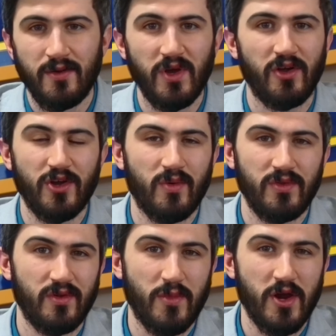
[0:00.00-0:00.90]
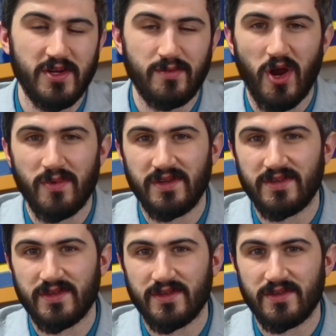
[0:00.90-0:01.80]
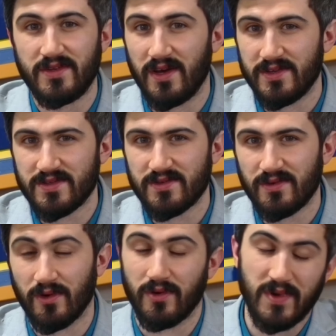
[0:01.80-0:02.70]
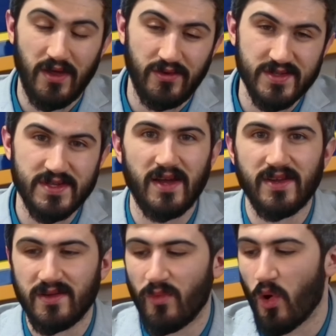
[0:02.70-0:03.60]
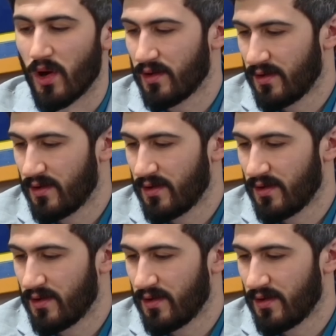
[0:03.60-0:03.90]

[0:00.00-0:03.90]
We all know what their marketing department does, or rather does not anymore.